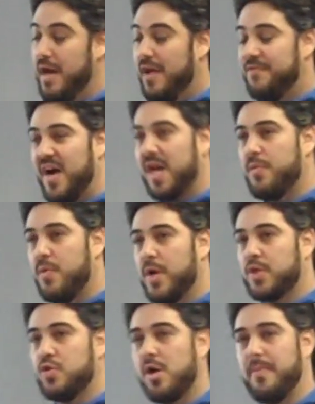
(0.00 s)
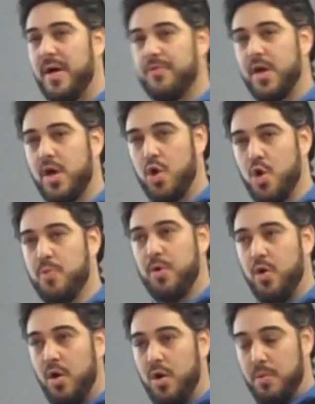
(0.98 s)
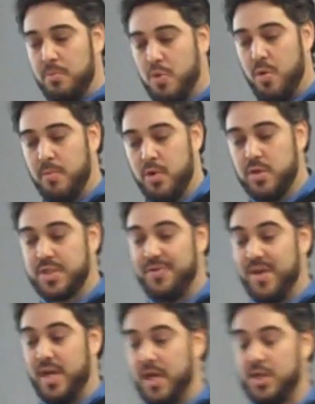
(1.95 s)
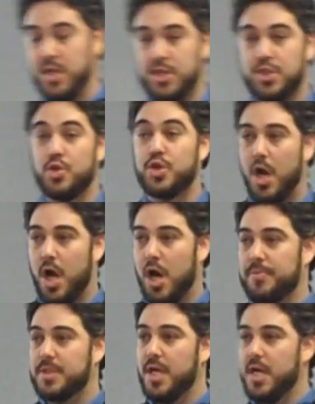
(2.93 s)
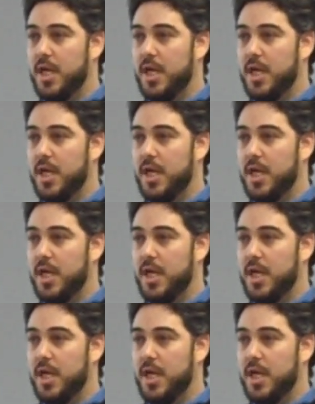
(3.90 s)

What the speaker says: And finally, we want to talk about the global, more severe social harm